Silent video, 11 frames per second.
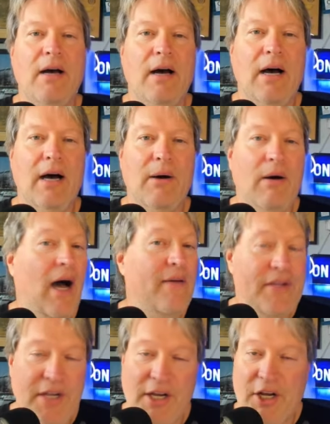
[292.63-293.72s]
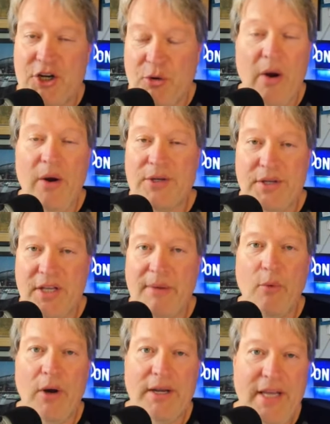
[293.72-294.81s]
Obviously, Contreras is the
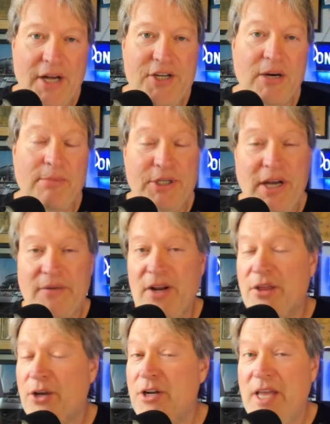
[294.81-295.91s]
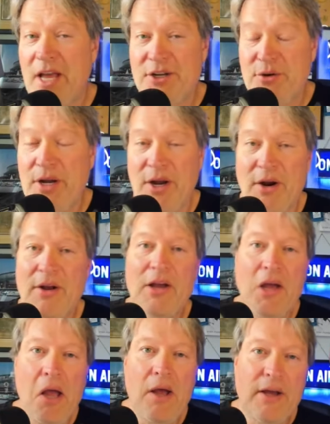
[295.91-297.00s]
number one catcher, but you have another good catcher here.
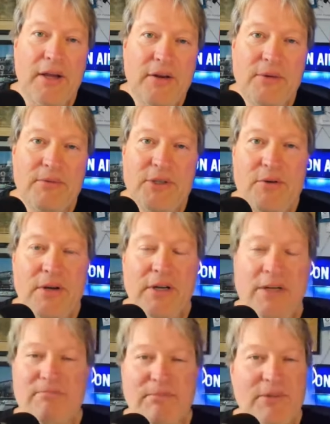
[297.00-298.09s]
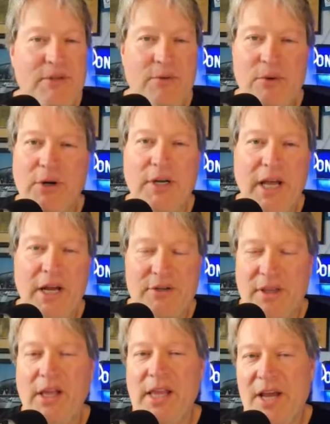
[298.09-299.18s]
You know, you have two real good catchers. I
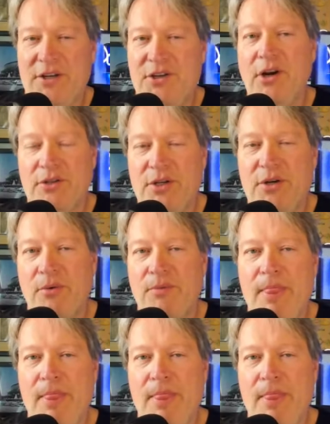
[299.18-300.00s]
thought last year, too.